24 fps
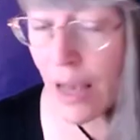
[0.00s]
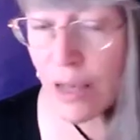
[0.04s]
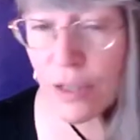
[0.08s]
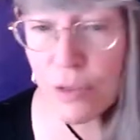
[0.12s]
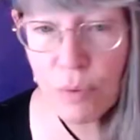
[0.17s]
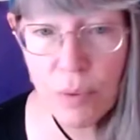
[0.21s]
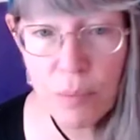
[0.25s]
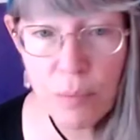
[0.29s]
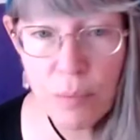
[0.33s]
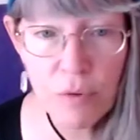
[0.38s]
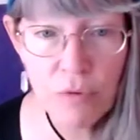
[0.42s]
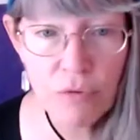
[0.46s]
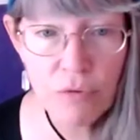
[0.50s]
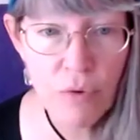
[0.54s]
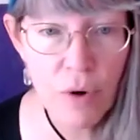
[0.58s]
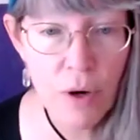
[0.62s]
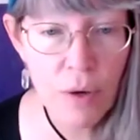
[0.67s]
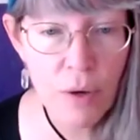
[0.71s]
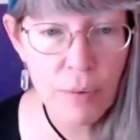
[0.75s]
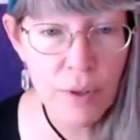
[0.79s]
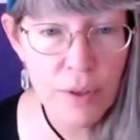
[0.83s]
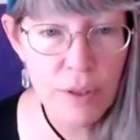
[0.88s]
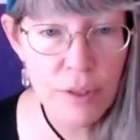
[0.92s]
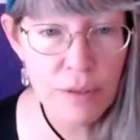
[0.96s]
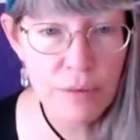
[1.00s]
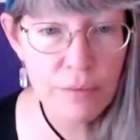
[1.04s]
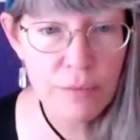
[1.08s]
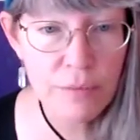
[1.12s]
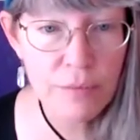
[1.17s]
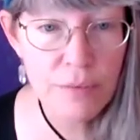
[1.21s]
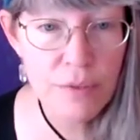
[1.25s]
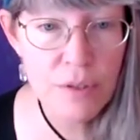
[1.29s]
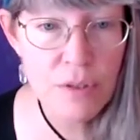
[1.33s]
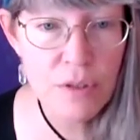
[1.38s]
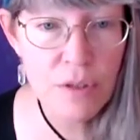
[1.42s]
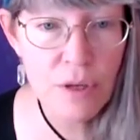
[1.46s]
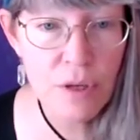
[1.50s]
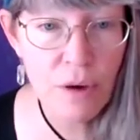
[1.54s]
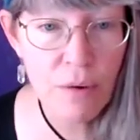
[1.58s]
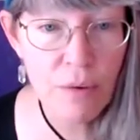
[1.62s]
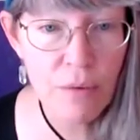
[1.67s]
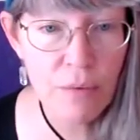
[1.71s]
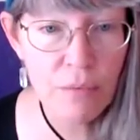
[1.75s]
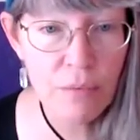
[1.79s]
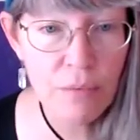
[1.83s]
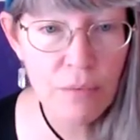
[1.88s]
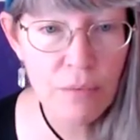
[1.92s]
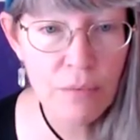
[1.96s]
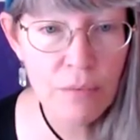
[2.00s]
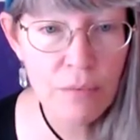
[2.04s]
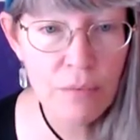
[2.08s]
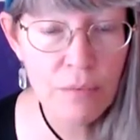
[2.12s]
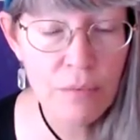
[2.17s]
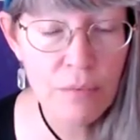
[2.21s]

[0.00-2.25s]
as we move forward. So,